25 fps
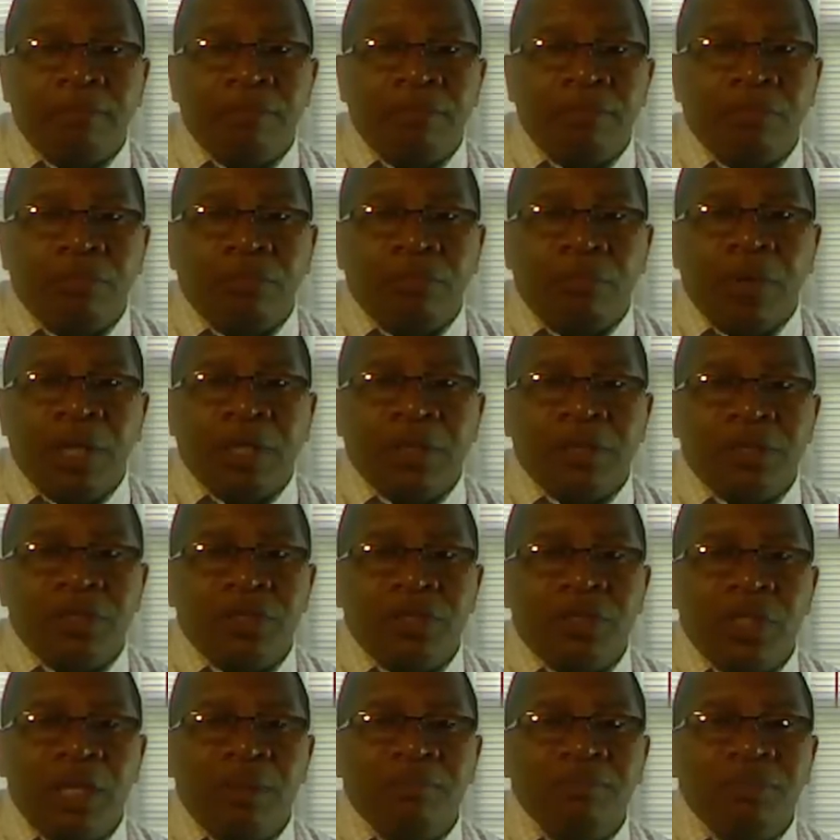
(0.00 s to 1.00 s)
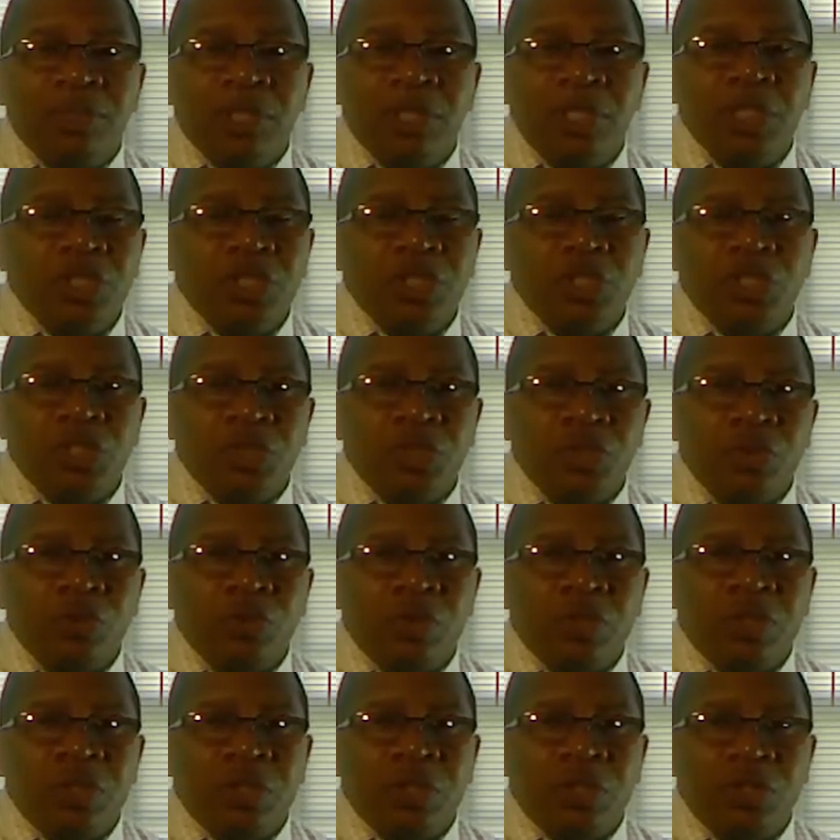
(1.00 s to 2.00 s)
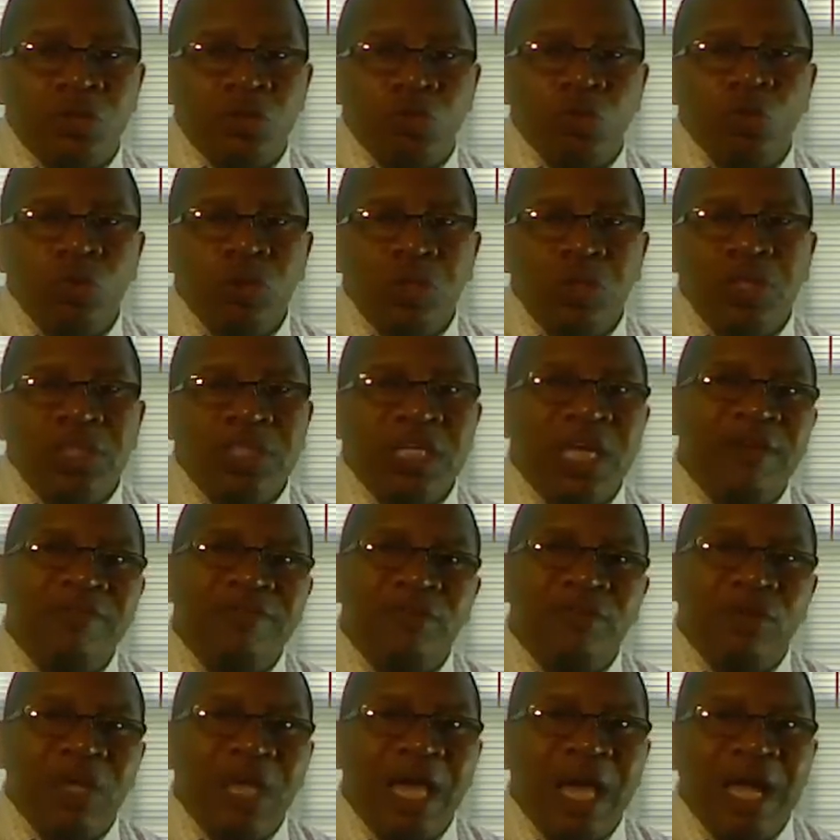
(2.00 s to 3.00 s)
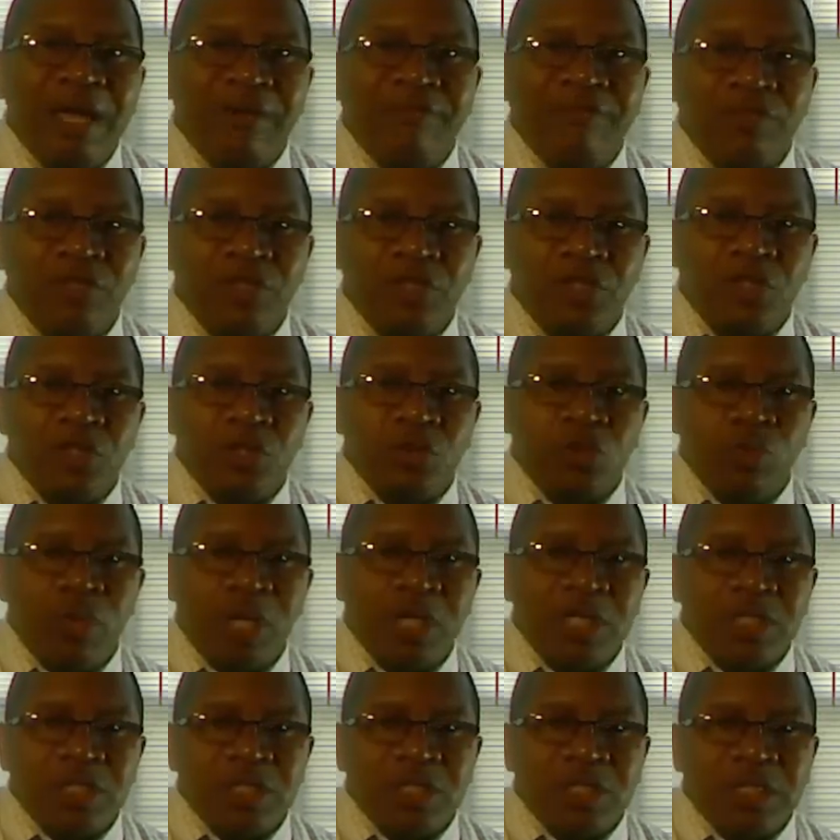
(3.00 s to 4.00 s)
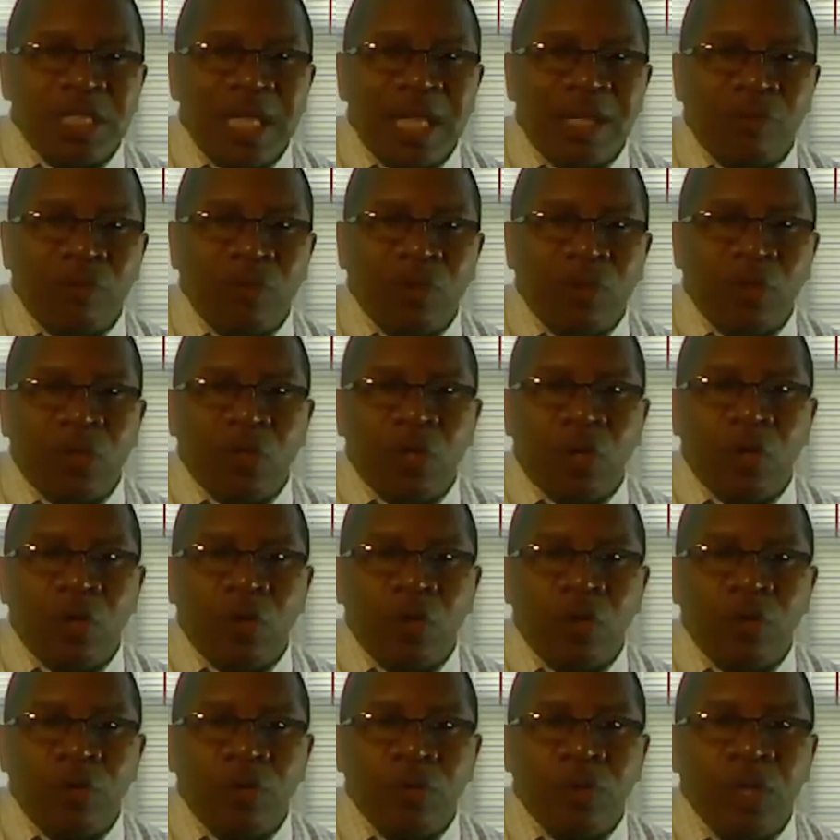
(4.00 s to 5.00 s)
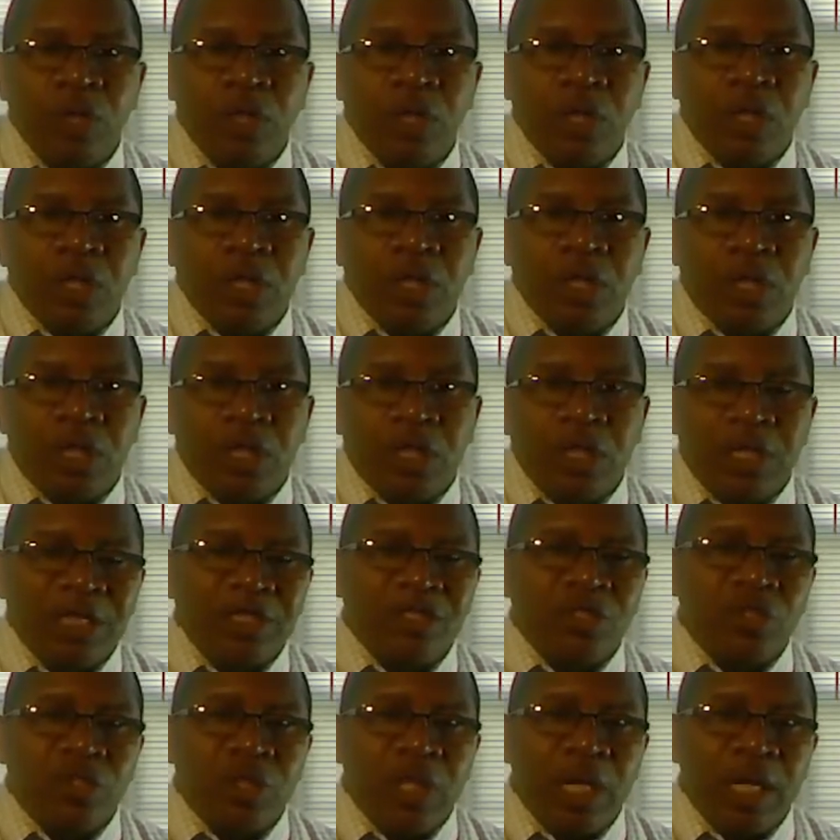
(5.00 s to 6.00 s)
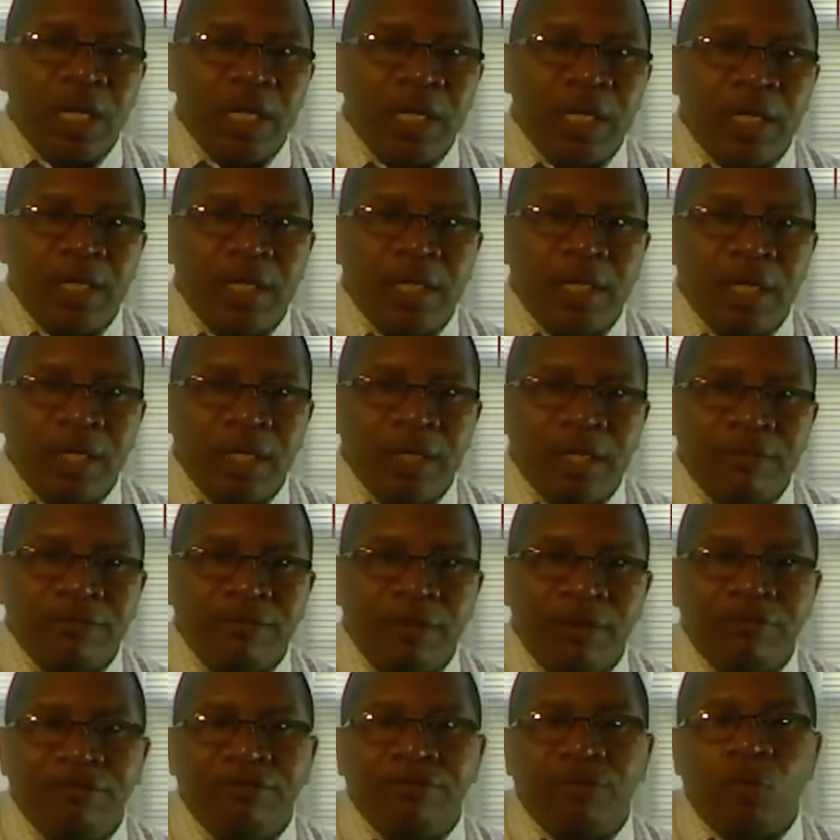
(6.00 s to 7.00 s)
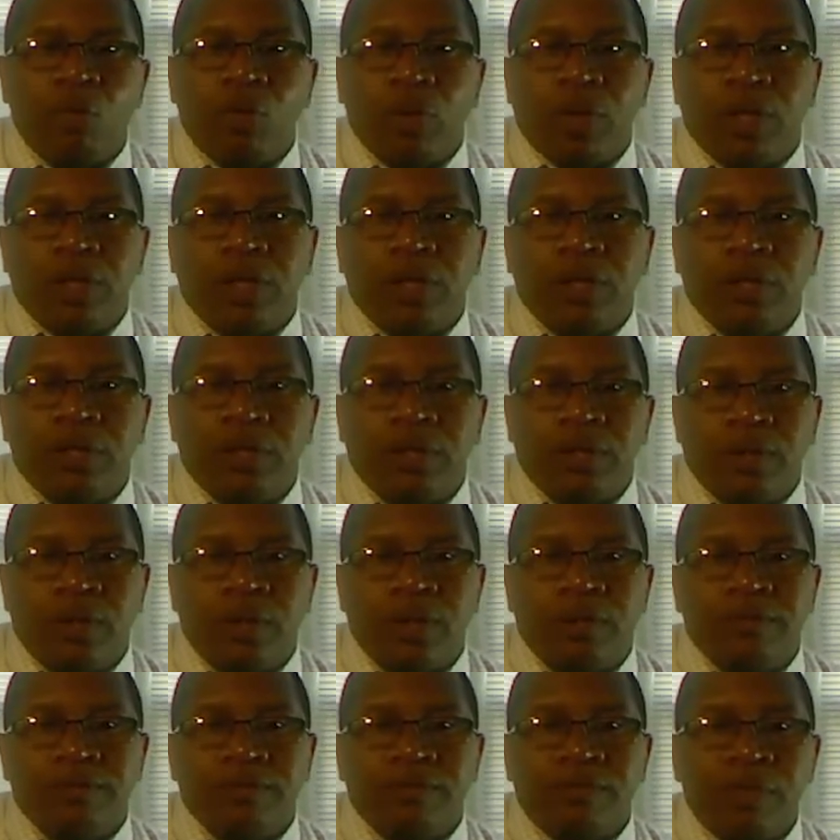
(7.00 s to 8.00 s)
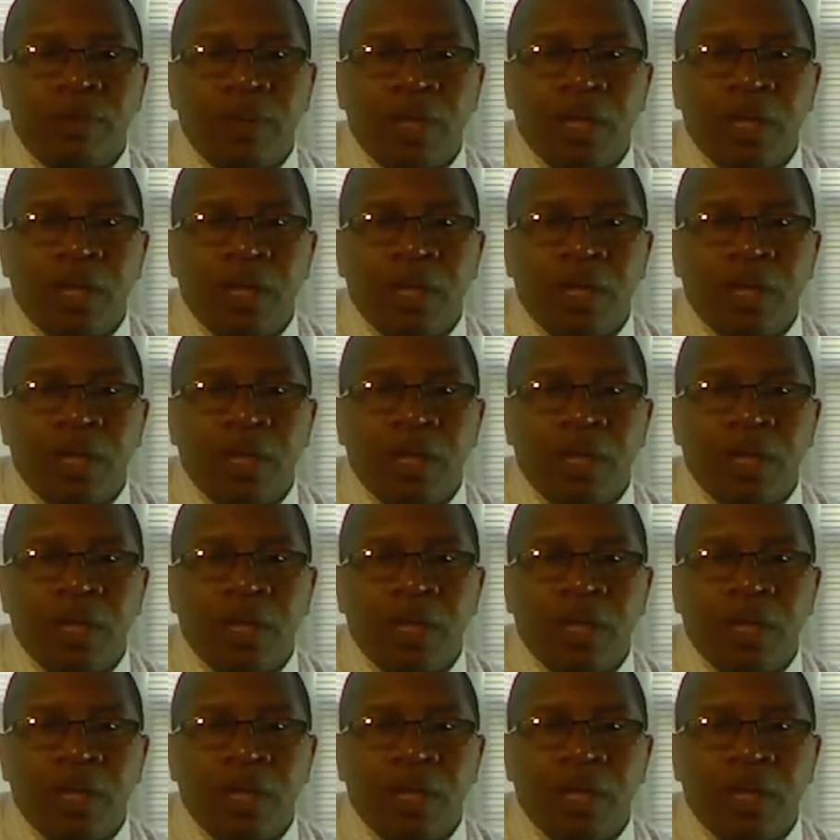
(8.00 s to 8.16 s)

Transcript: What Tim teaches you can truly save your life in situations like what occurred yesterday in Florida. You know.